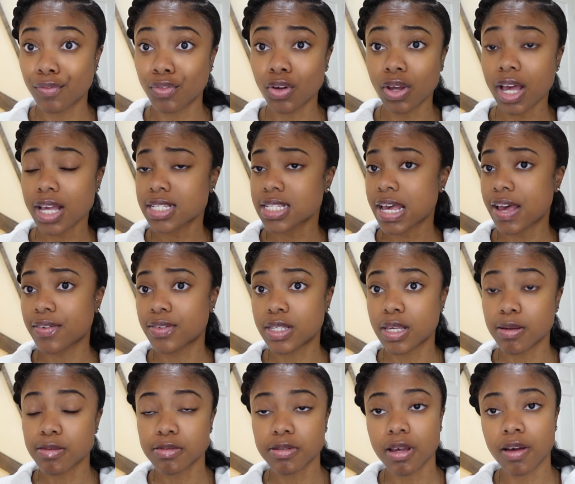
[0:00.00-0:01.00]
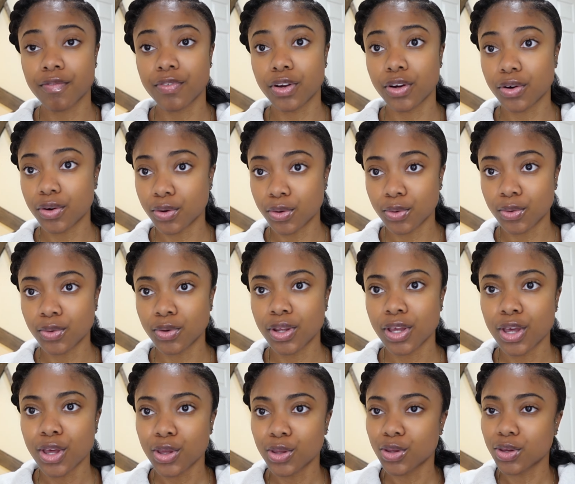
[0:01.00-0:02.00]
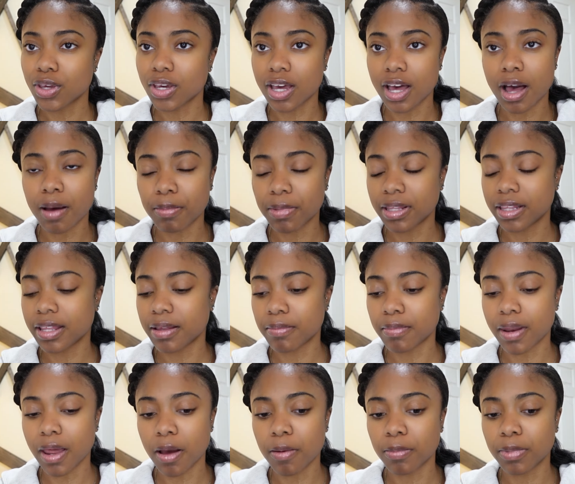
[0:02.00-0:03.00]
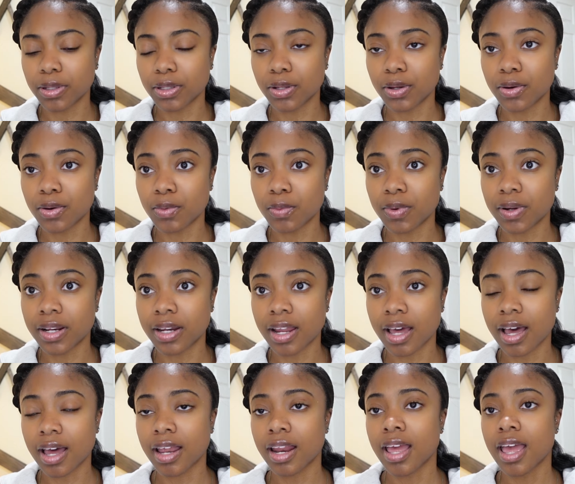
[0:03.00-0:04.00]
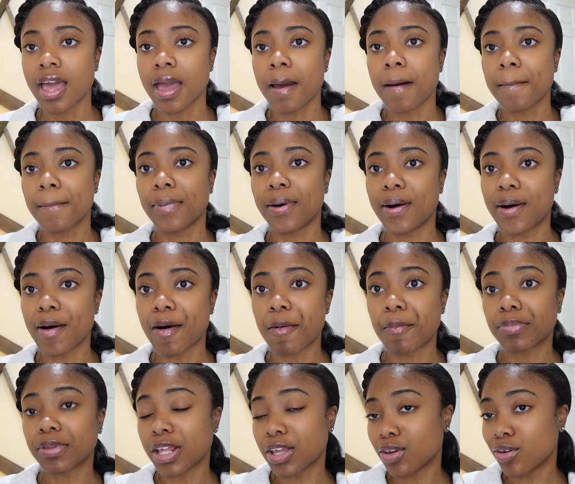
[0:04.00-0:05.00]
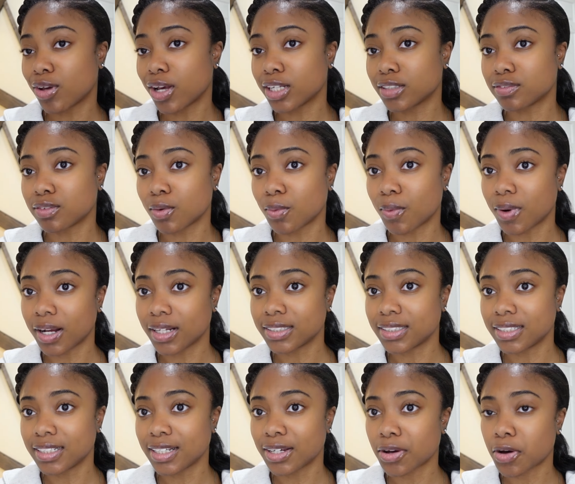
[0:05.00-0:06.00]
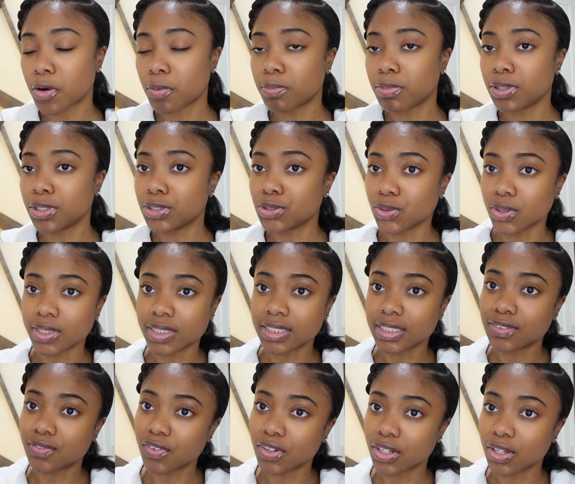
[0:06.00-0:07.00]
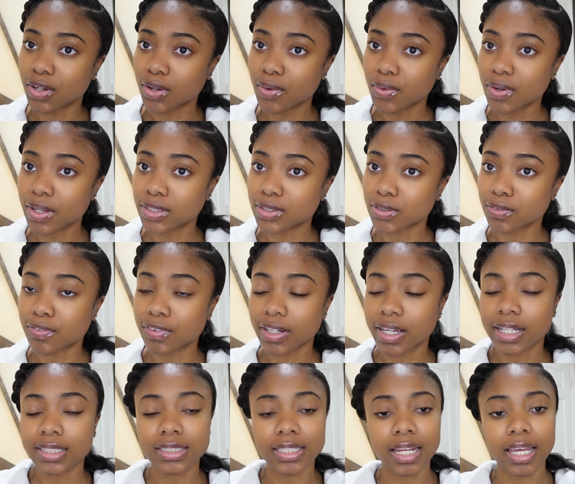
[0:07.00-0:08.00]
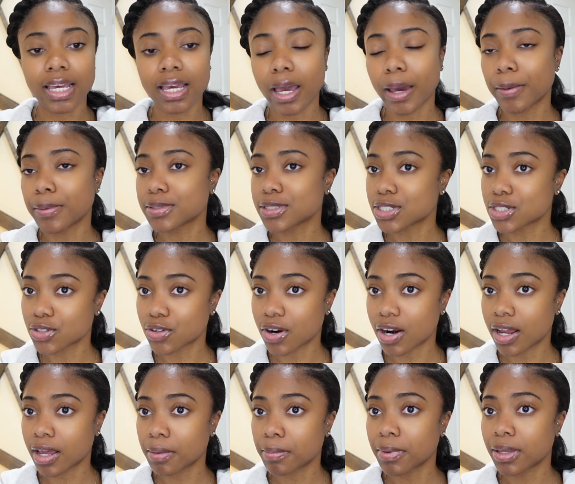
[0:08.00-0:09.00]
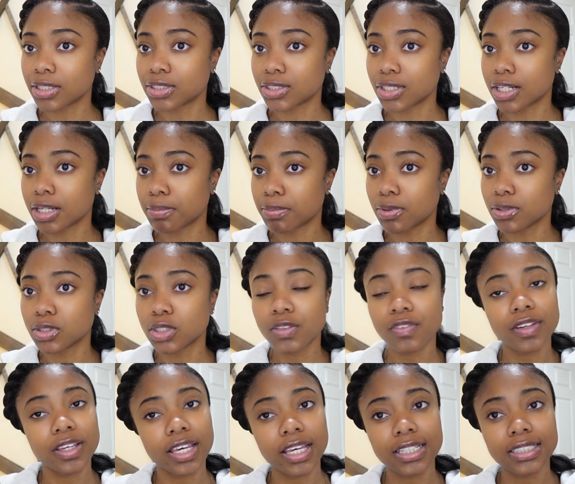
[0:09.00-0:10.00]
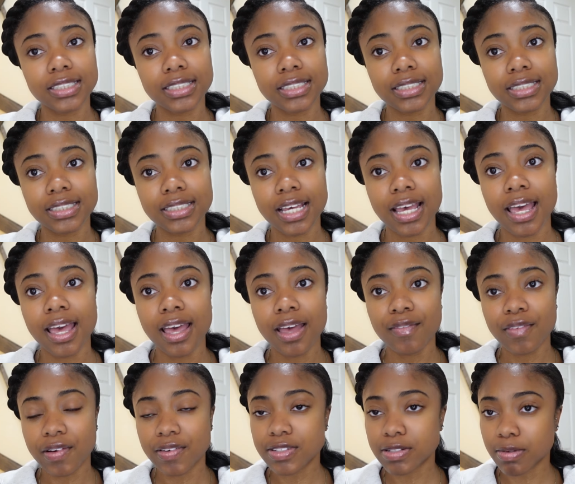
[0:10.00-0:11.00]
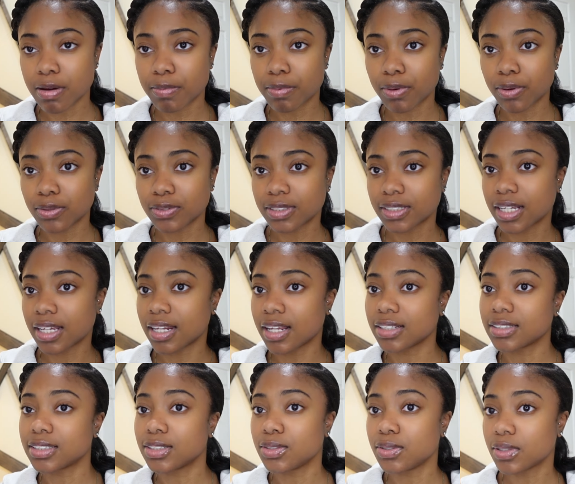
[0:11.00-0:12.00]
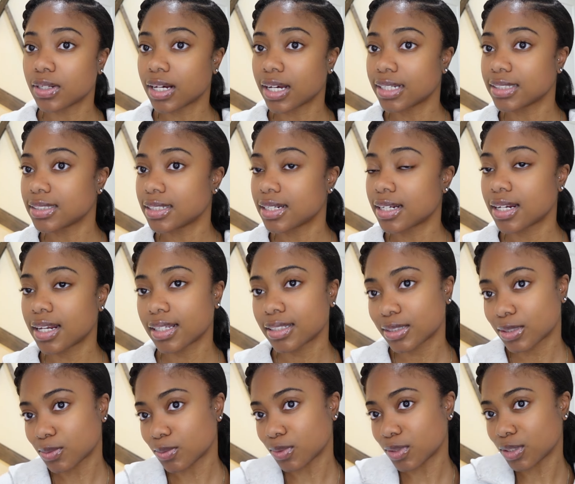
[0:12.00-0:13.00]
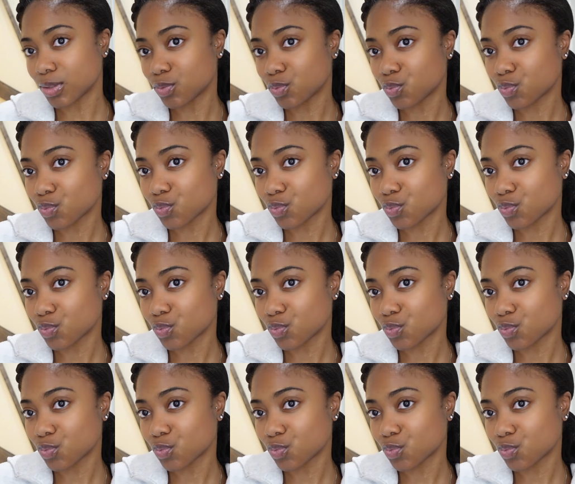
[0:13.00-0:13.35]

If you guys have tips of your own, you could comment them down below and whatnot. But thank you guys for watching. I hope you enjoyed this video, and don't forget to like, comment, subscribe, and turn your post notifications for every time I post, and I'll see you guys in the next one.